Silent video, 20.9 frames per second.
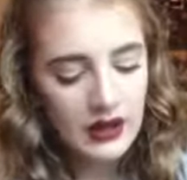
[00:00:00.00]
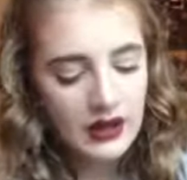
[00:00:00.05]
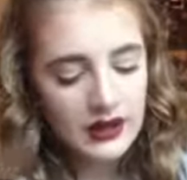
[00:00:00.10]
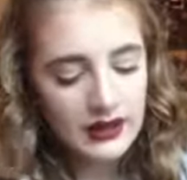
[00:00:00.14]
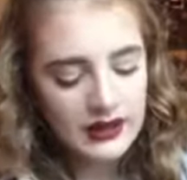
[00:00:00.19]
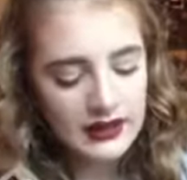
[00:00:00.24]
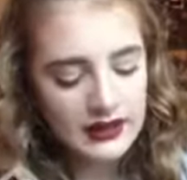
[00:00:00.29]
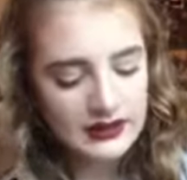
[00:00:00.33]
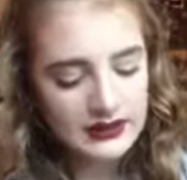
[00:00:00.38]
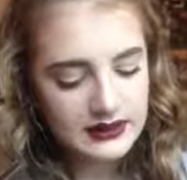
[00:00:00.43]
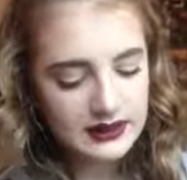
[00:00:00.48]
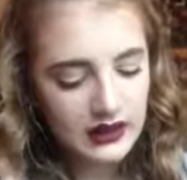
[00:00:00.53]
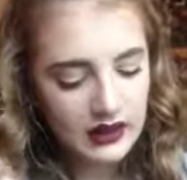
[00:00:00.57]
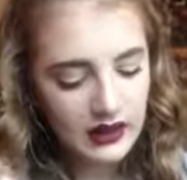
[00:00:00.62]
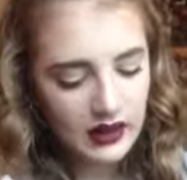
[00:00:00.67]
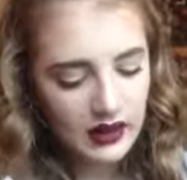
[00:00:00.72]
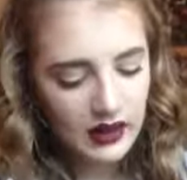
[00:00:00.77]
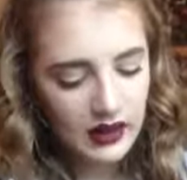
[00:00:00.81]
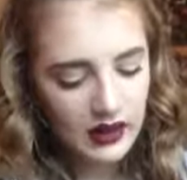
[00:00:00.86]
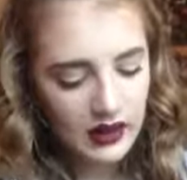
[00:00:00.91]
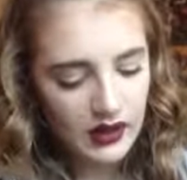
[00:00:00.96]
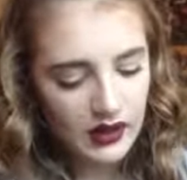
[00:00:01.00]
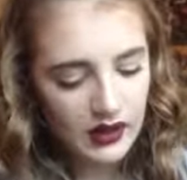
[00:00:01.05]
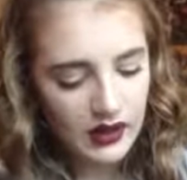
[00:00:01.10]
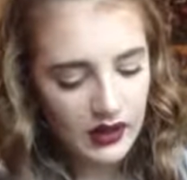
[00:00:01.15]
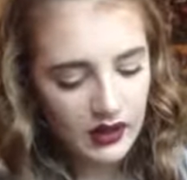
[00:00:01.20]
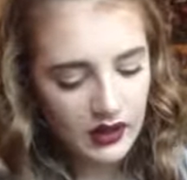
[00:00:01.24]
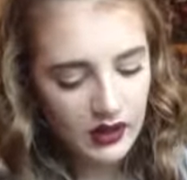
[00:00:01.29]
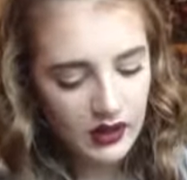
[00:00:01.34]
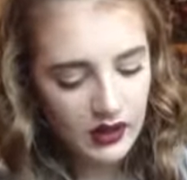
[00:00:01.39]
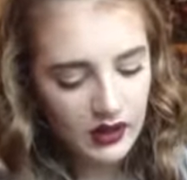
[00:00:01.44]
is a
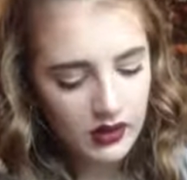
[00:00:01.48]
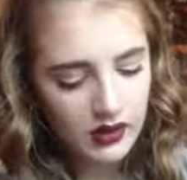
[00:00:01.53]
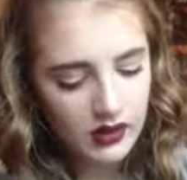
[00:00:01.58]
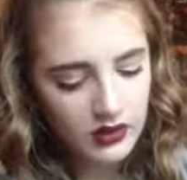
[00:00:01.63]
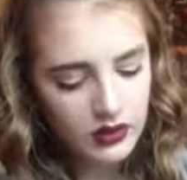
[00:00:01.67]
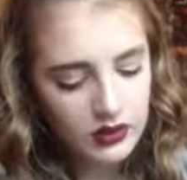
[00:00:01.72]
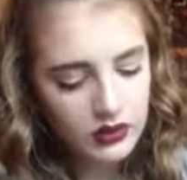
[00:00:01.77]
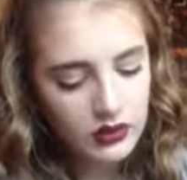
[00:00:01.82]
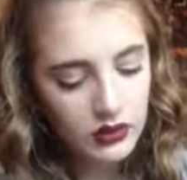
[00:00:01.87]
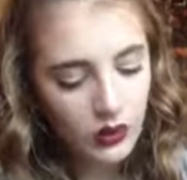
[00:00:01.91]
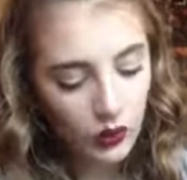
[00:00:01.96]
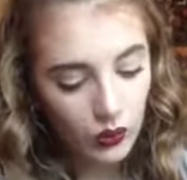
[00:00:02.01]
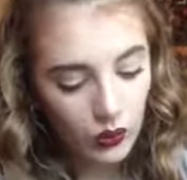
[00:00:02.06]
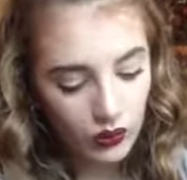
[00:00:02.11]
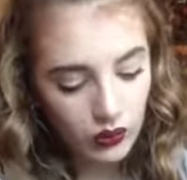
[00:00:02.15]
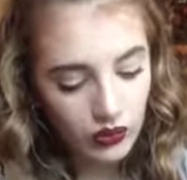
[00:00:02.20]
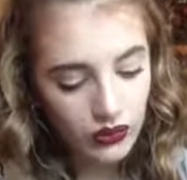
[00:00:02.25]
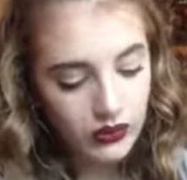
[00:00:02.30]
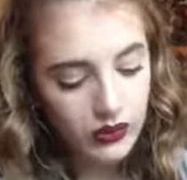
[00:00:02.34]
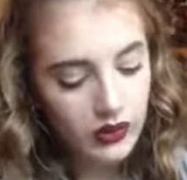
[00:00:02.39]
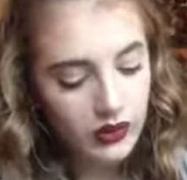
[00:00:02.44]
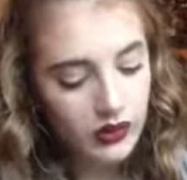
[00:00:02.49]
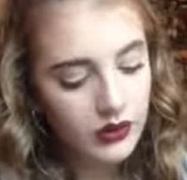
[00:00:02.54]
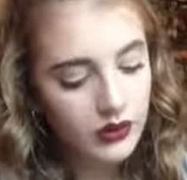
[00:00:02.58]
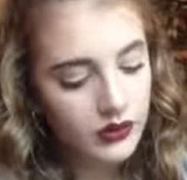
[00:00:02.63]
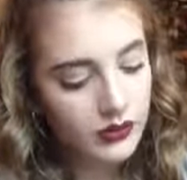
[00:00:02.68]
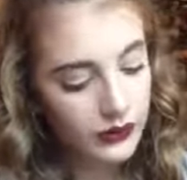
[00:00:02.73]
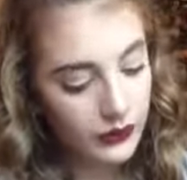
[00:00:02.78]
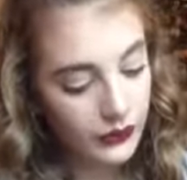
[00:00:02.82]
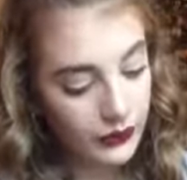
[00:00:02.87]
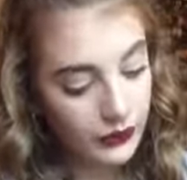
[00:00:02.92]
cold
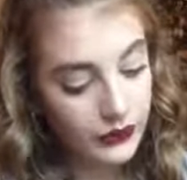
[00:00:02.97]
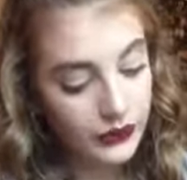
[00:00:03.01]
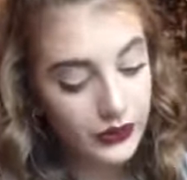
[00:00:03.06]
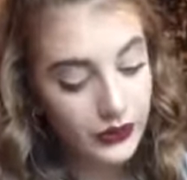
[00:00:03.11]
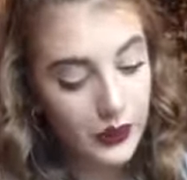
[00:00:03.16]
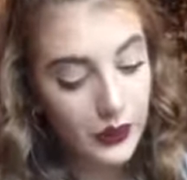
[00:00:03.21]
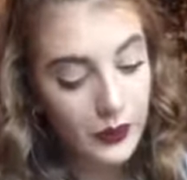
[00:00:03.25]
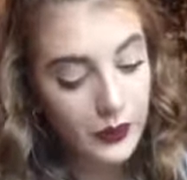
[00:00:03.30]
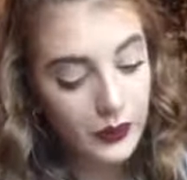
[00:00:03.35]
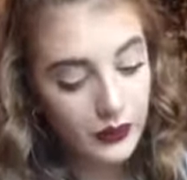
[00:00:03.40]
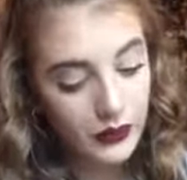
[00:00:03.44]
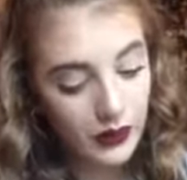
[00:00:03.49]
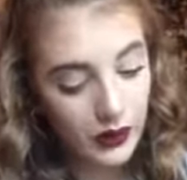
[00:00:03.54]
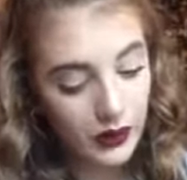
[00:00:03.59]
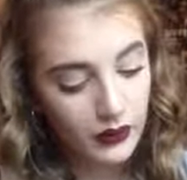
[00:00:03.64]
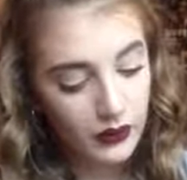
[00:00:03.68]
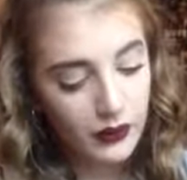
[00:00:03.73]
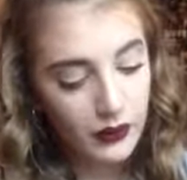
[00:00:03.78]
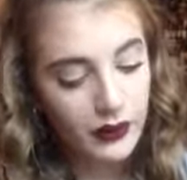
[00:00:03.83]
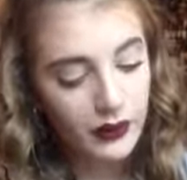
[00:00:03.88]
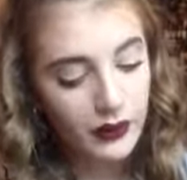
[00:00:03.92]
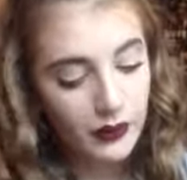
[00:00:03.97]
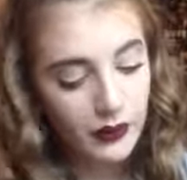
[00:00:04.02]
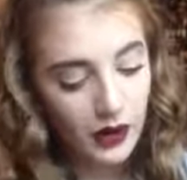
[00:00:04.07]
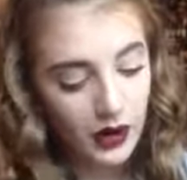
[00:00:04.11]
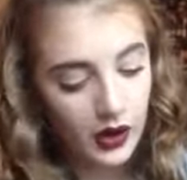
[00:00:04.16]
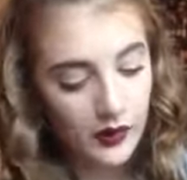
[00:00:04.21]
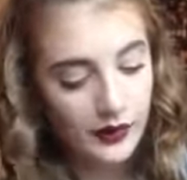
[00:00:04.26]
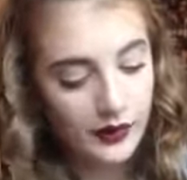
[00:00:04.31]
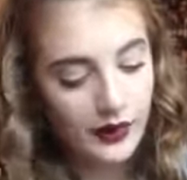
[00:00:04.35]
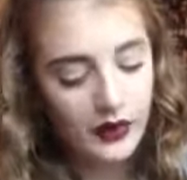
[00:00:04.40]
toned brown with
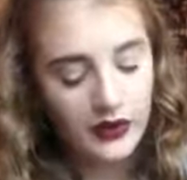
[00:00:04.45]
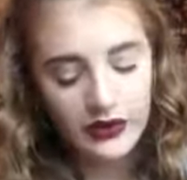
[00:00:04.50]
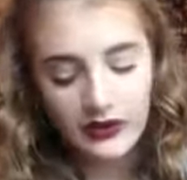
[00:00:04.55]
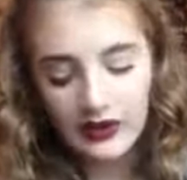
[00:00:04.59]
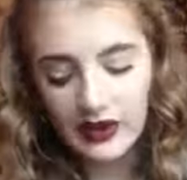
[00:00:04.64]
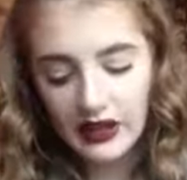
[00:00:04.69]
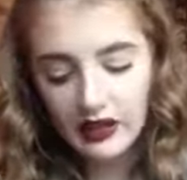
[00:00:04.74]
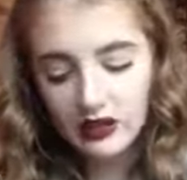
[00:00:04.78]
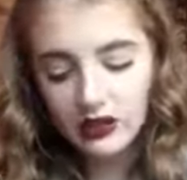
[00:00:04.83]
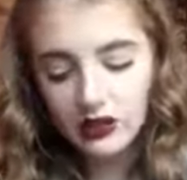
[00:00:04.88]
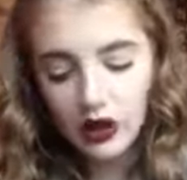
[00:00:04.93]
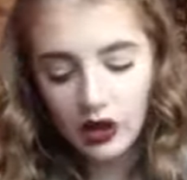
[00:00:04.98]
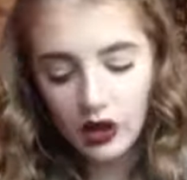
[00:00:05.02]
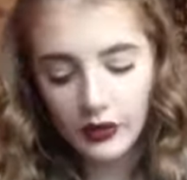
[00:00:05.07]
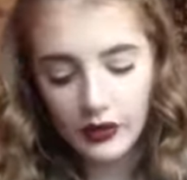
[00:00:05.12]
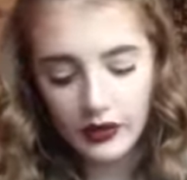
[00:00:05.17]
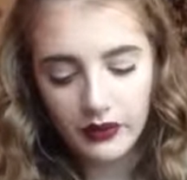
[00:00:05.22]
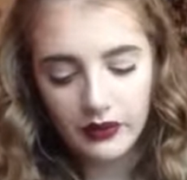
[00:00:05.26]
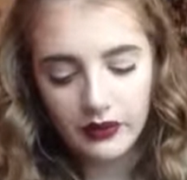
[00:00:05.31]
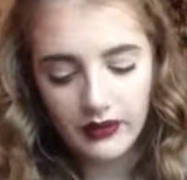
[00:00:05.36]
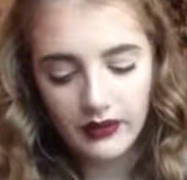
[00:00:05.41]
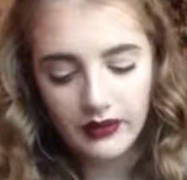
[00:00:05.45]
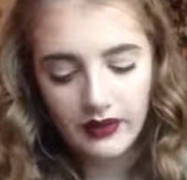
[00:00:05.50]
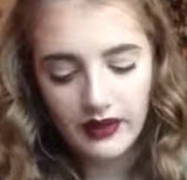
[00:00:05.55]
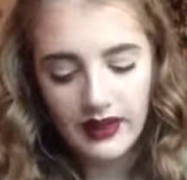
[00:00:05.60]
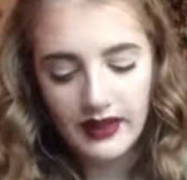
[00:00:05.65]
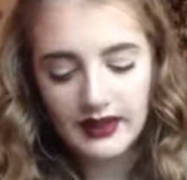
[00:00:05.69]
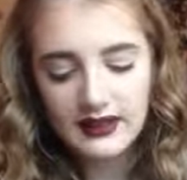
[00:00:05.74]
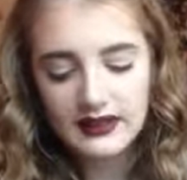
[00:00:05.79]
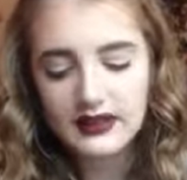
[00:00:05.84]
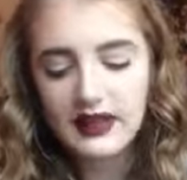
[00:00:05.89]
purple / copper
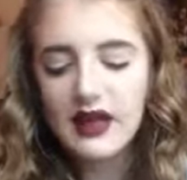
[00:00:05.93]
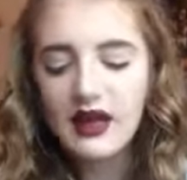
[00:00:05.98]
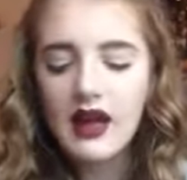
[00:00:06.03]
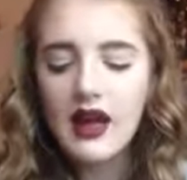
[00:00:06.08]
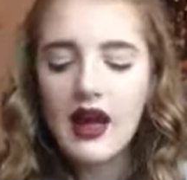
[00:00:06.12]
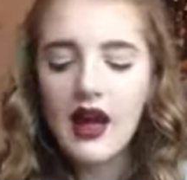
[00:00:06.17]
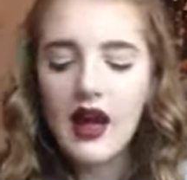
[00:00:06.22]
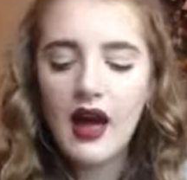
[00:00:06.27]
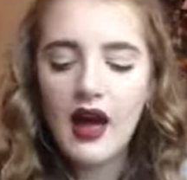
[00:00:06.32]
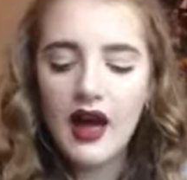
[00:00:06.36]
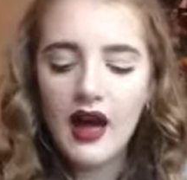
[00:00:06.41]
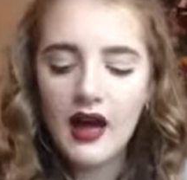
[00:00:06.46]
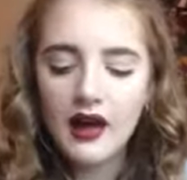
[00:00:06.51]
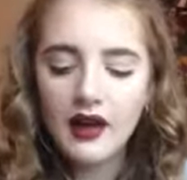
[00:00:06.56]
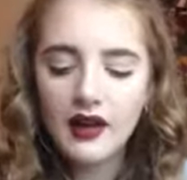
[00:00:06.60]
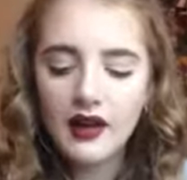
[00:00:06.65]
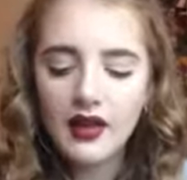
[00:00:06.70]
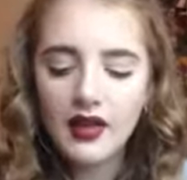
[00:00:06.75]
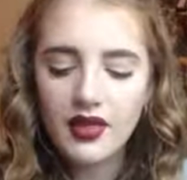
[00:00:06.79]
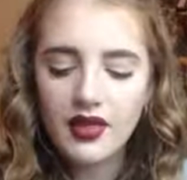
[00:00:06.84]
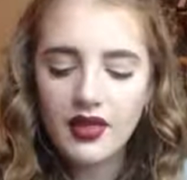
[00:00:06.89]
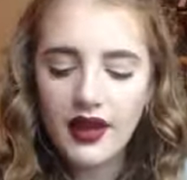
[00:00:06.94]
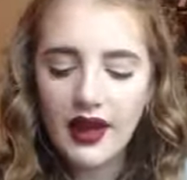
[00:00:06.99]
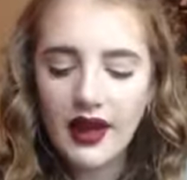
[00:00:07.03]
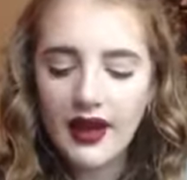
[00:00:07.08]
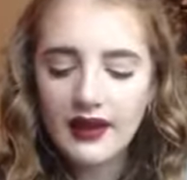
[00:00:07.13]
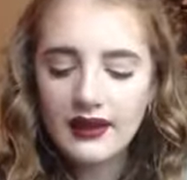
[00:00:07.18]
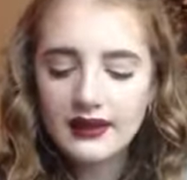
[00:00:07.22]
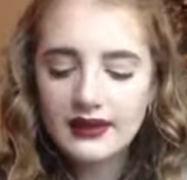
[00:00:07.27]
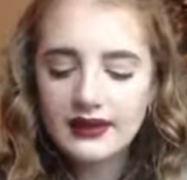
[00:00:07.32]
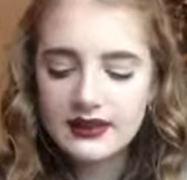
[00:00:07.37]
reflex, and
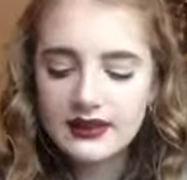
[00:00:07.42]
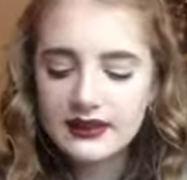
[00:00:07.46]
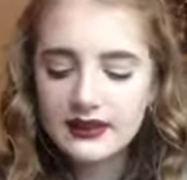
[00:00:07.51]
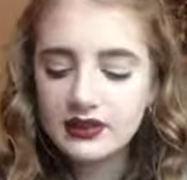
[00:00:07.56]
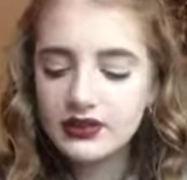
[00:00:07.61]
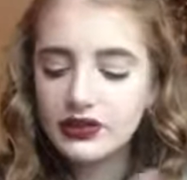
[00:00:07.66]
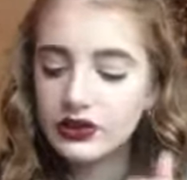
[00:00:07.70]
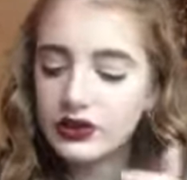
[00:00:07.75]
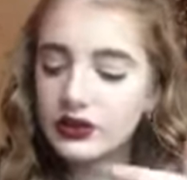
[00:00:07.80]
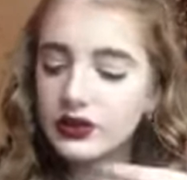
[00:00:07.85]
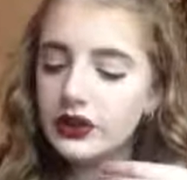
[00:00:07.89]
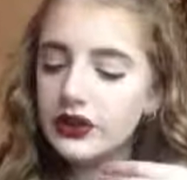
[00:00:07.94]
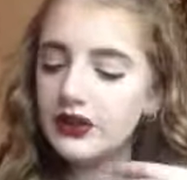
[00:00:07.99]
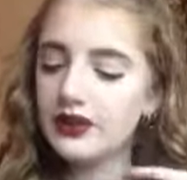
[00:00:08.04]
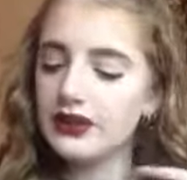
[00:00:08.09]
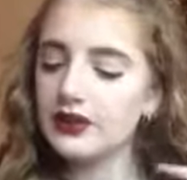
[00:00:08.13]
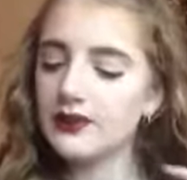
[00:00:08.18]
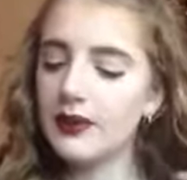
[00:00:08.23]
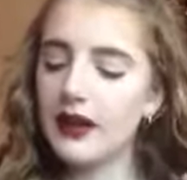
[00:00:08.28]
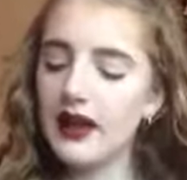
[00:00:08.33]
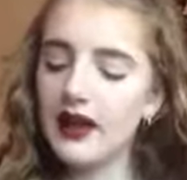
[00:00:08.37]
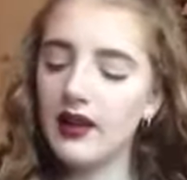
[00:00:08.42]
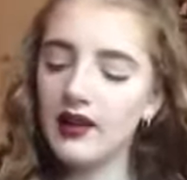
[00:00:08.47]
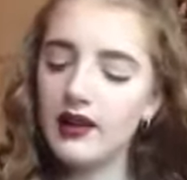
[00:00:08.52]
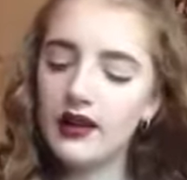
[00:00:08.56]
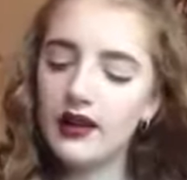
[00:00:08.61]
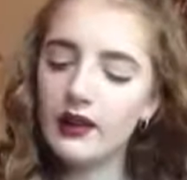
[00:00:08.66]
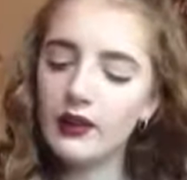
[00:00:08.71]
that is true in this palette.